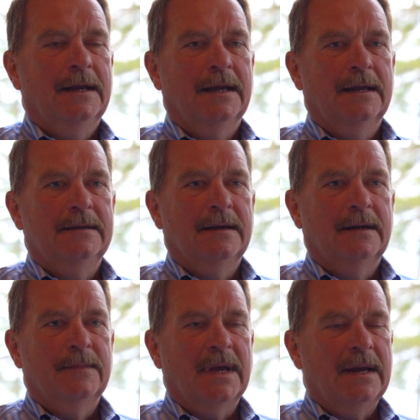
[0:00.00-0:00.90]
and
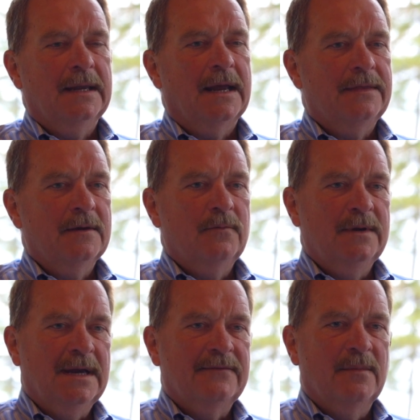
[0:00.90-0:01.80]
I think
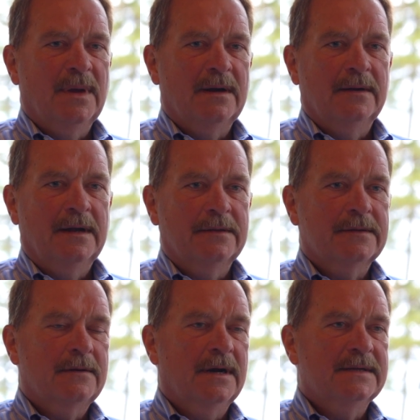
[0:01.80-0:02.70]
we have a mental
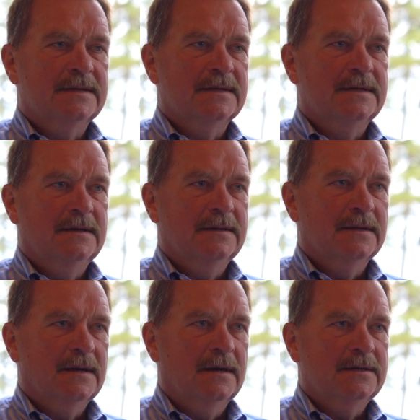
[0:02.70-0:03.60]
health crisis here in
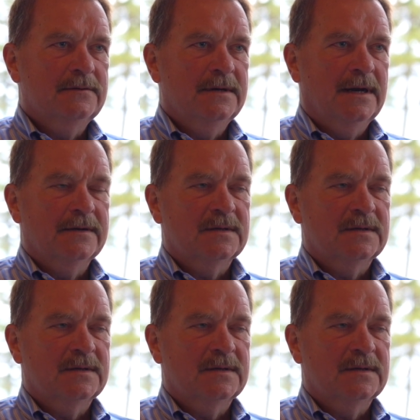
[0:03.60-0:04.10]
the country now,